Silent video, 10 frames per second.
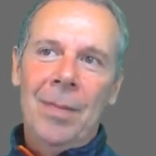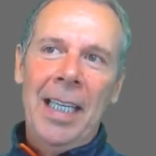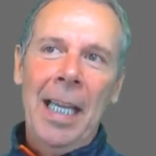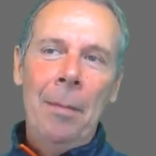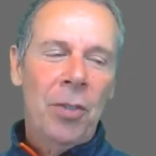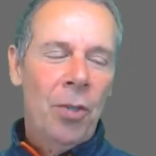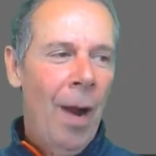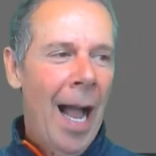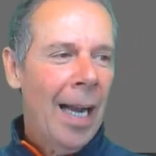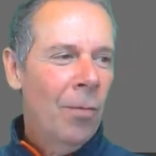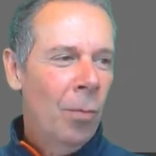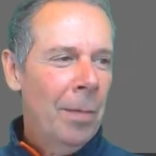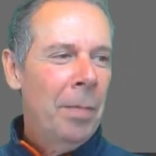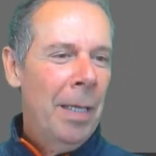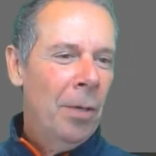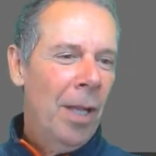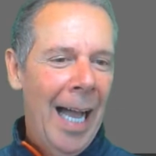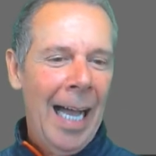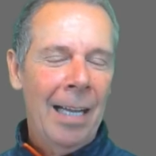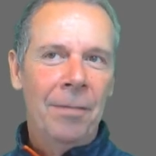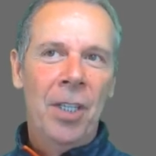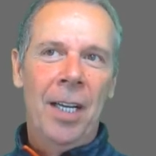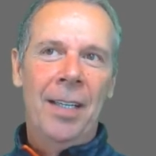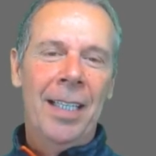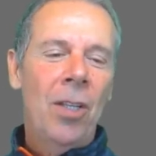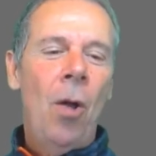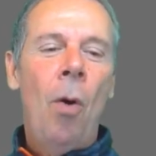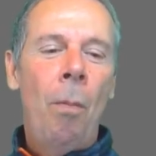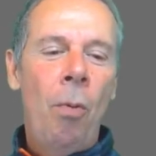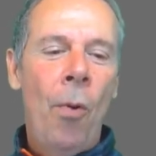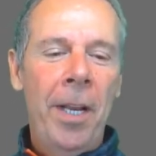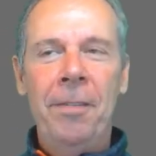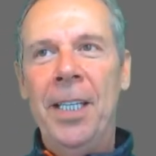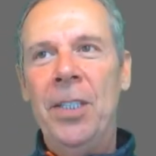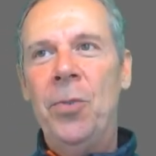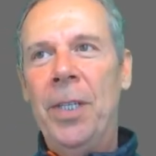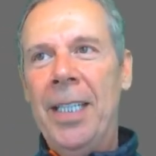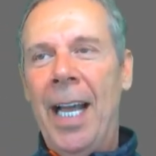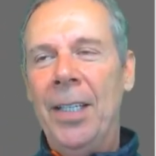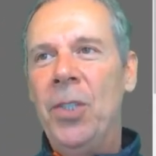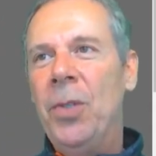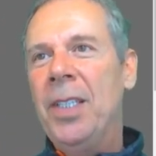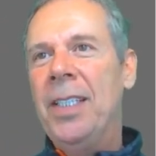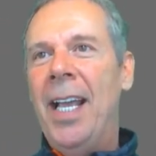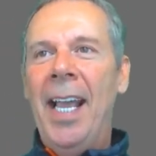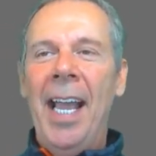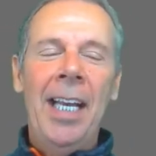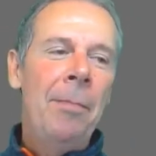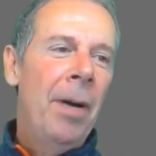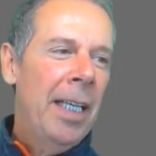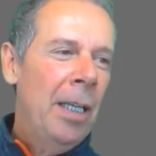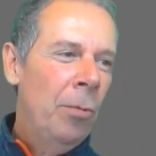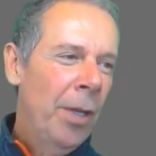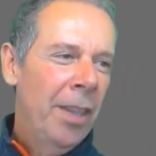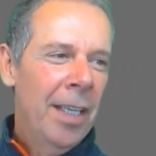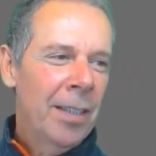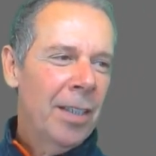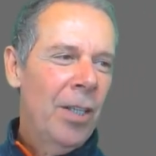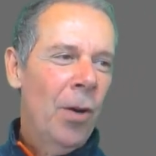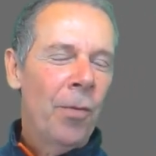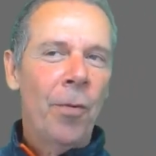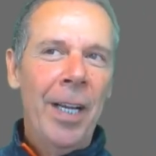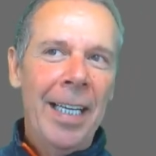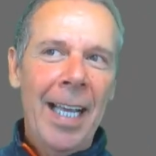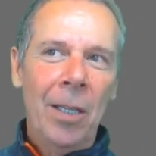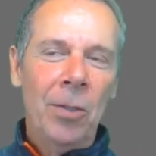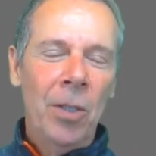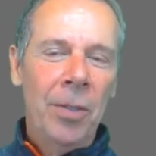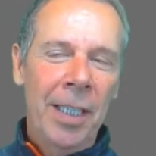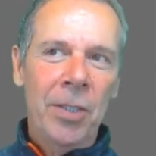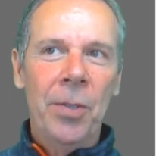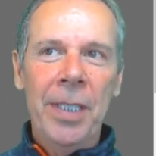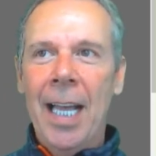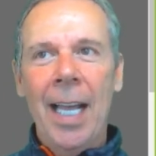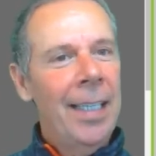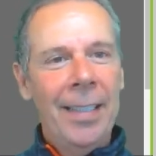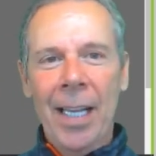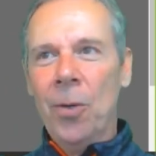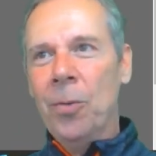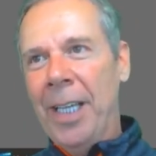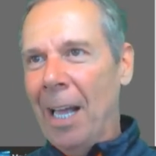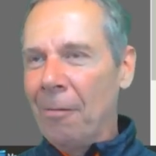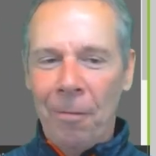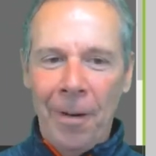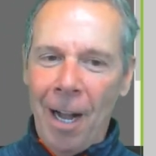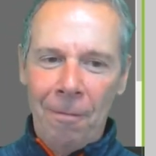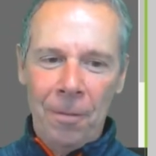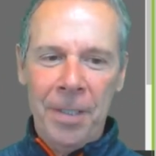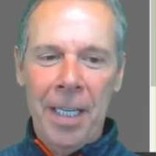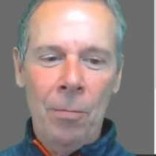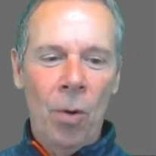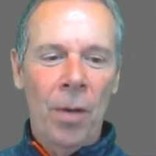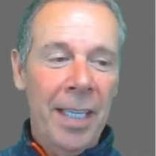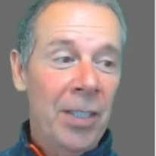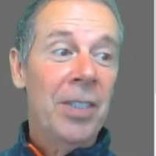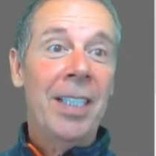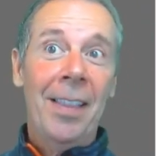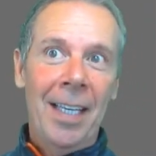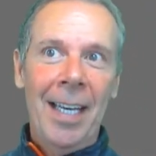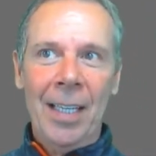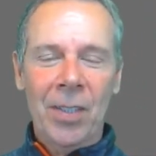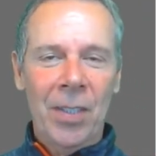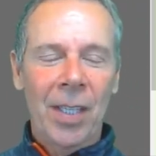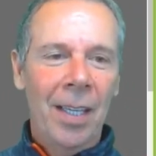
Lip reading: keep track of what people have done. That's the whole point of history tags. You can say anybody with this, free download history tag, they don't get free offers anymore. They just get the next